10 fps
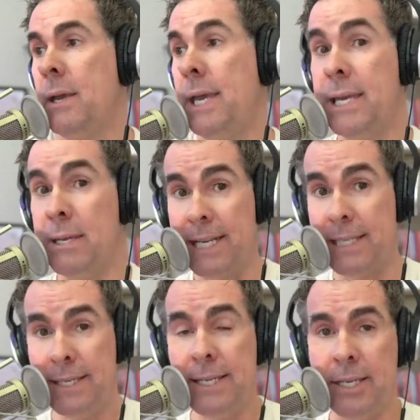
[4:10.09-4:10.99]
and my
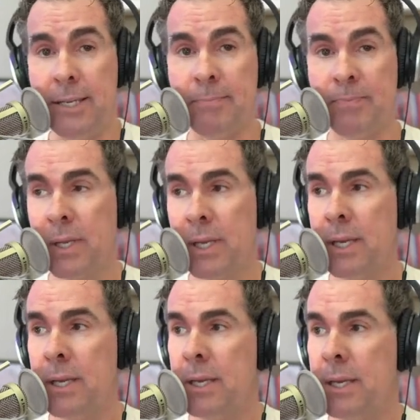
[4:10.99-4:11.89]
team
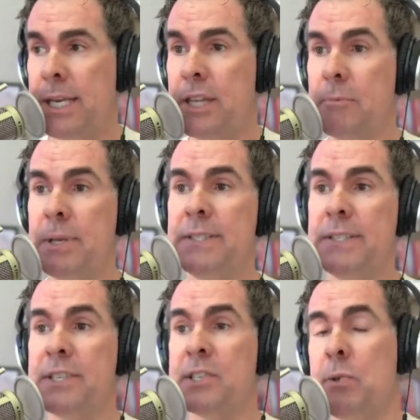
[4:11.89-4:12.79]
in the
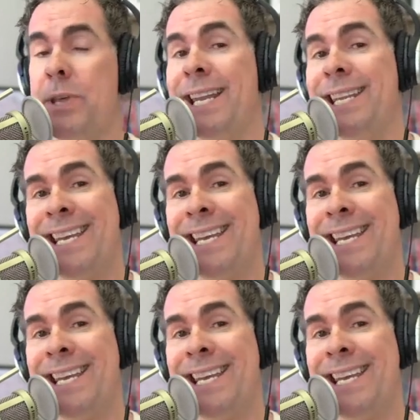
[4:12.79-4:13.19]
business so that